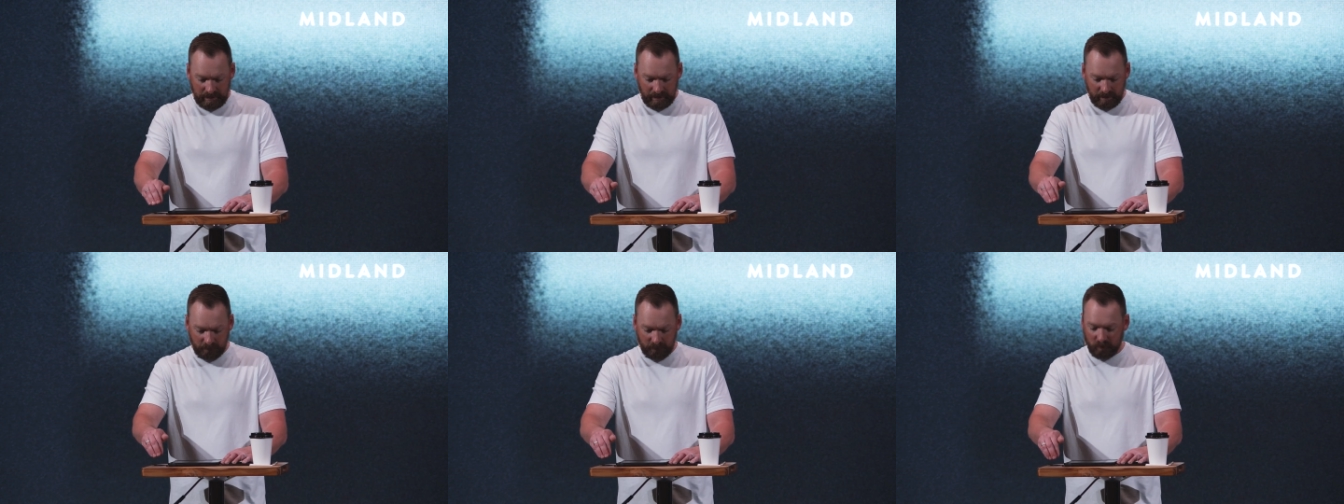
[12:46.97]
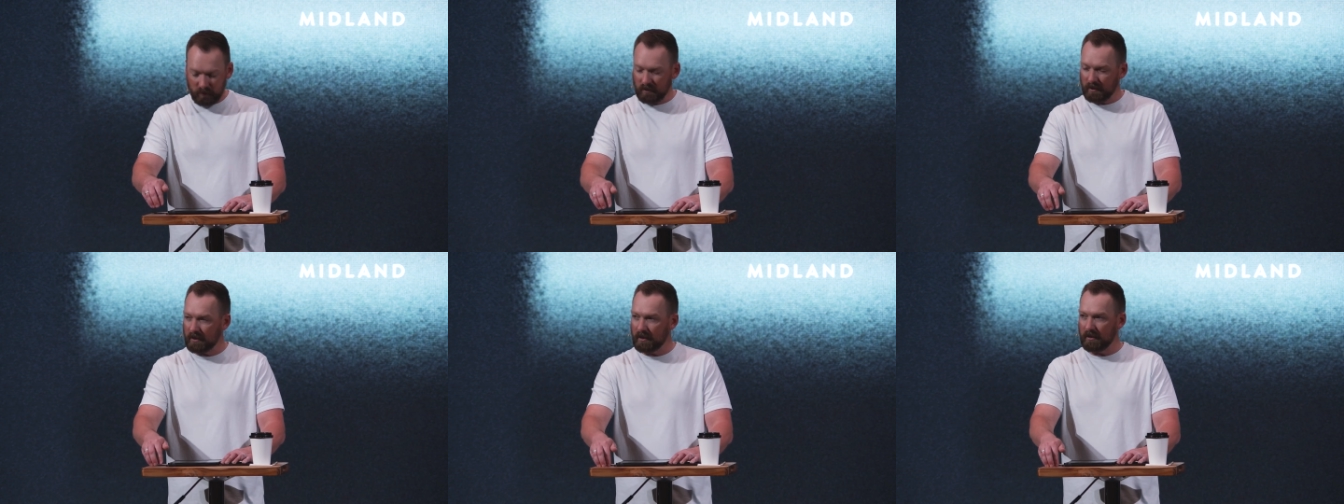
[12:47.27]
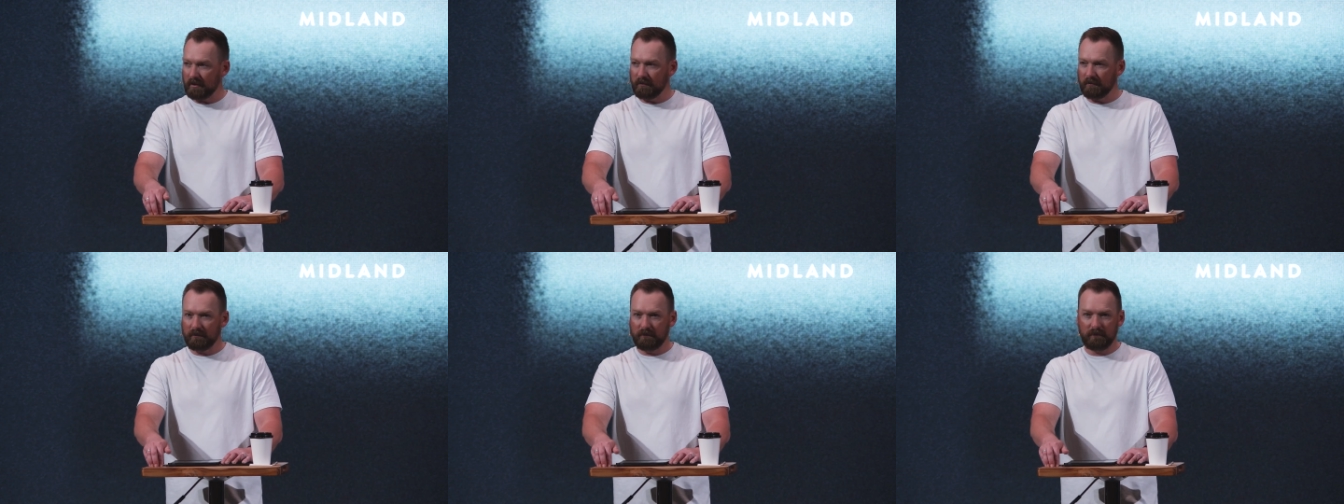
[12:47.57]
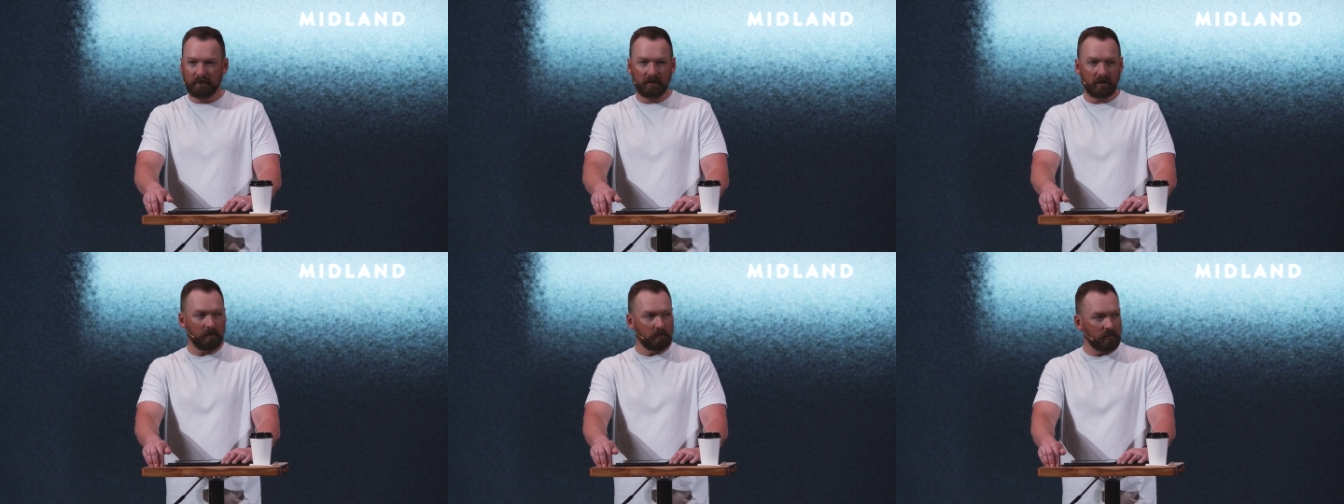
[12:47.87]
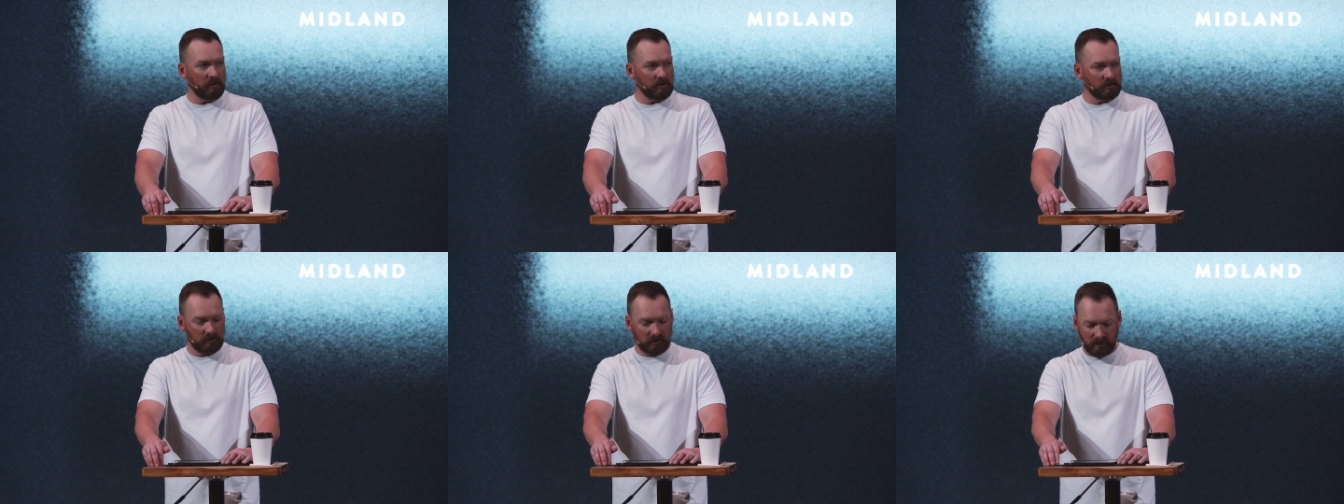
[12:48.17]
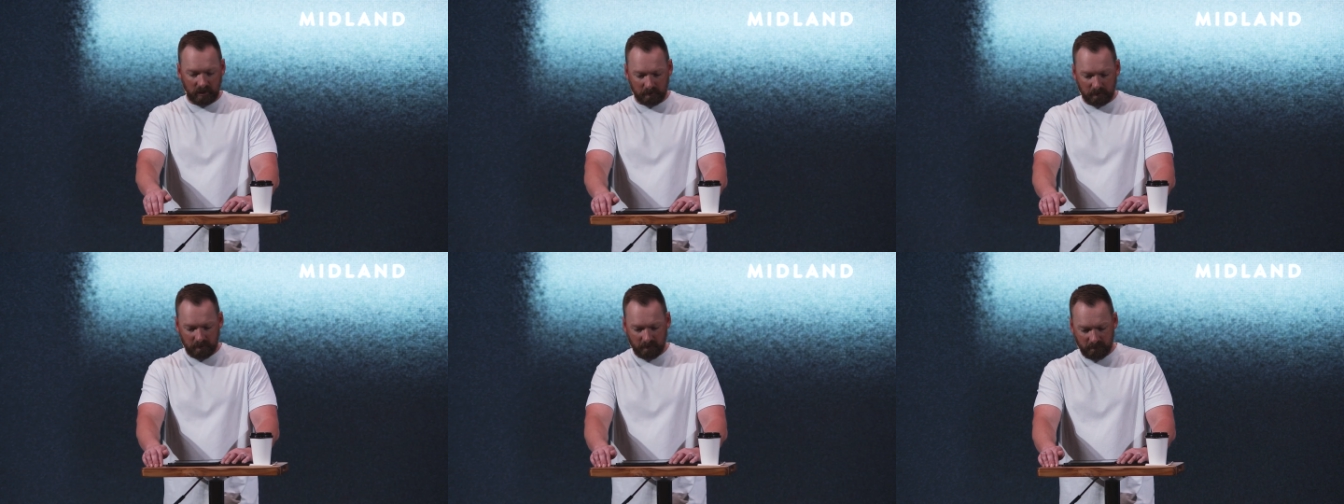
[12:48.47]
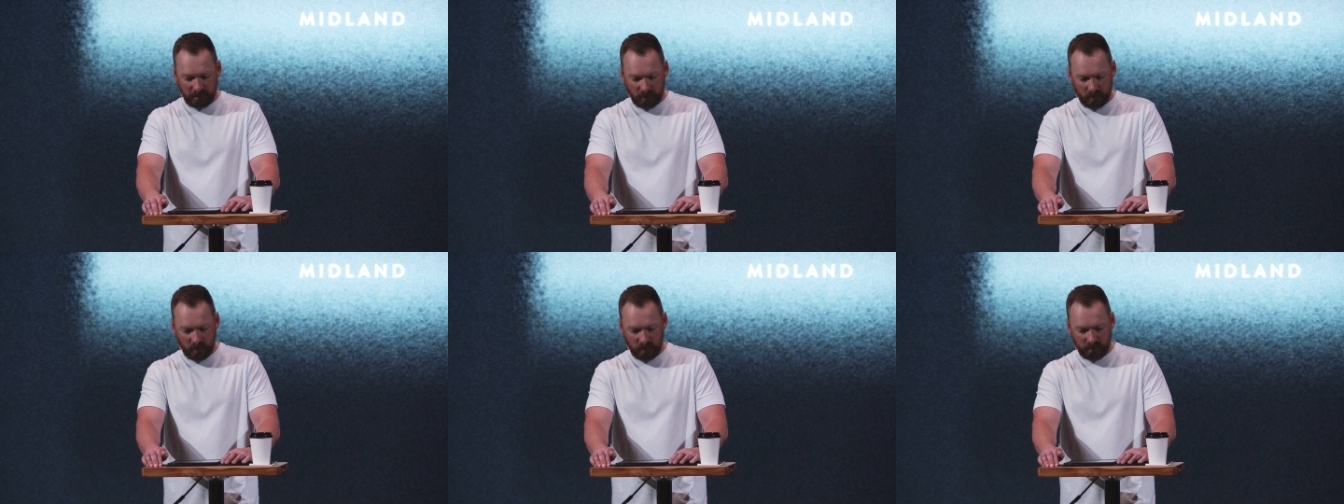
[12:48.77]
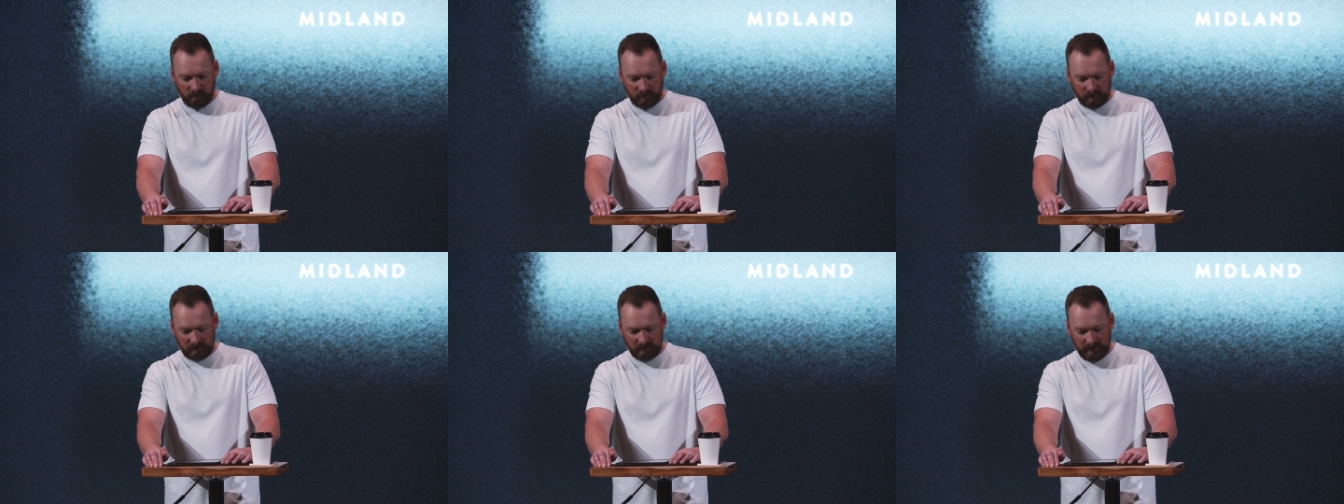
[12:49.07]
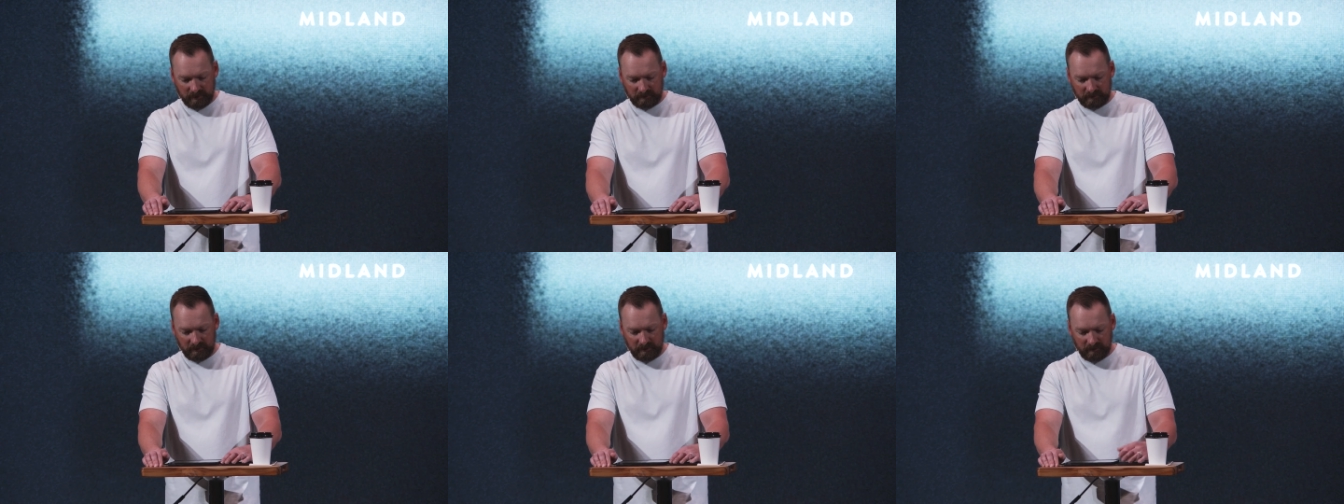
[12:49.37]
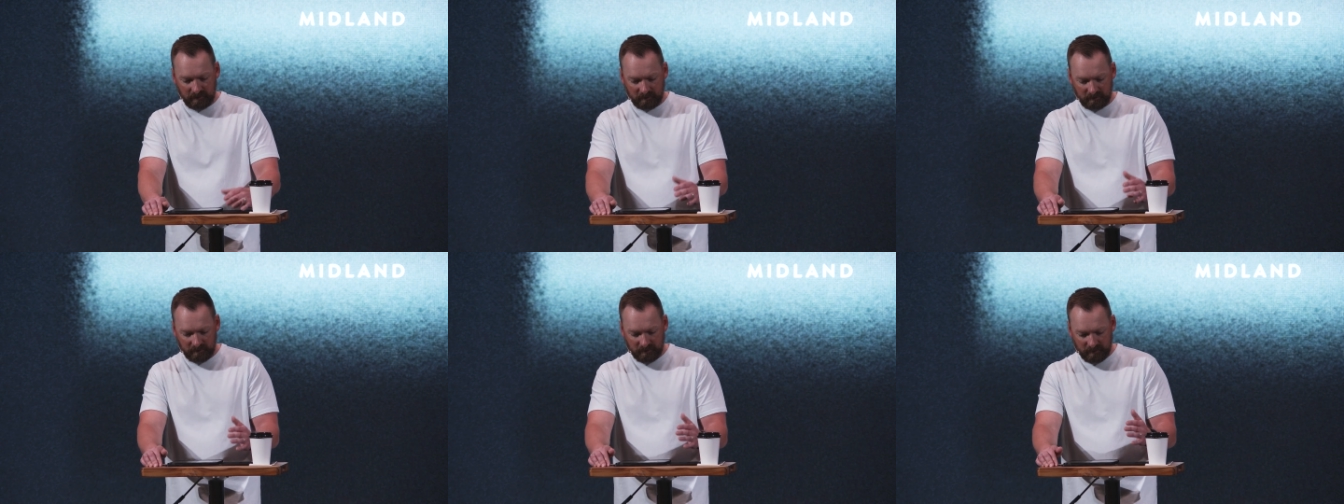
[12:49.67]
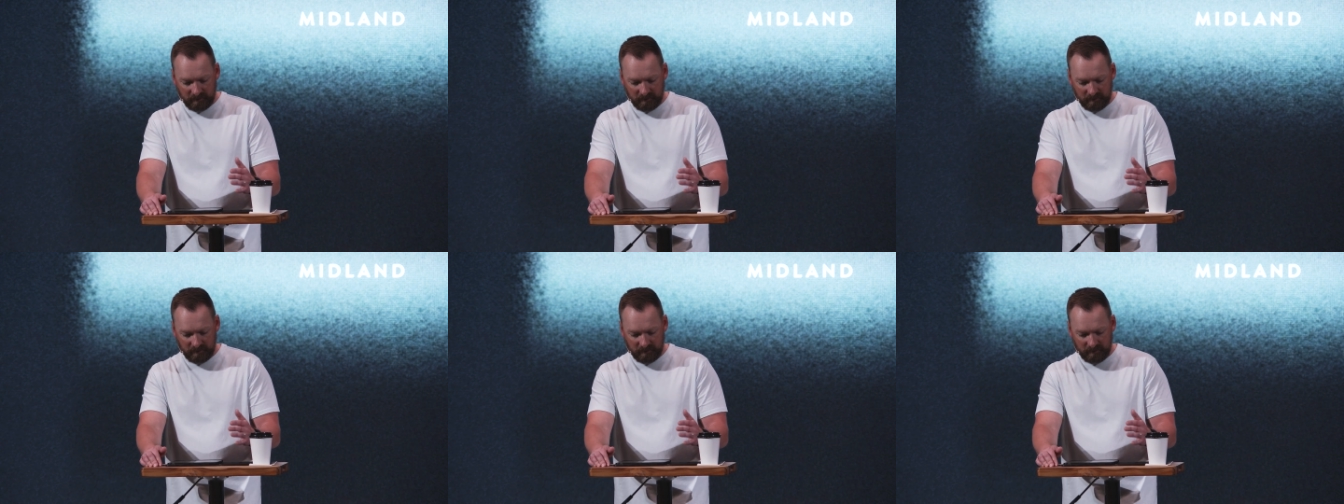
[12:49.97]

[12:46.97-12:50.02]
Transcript: If you look at Philippians chapter 4 verse 19,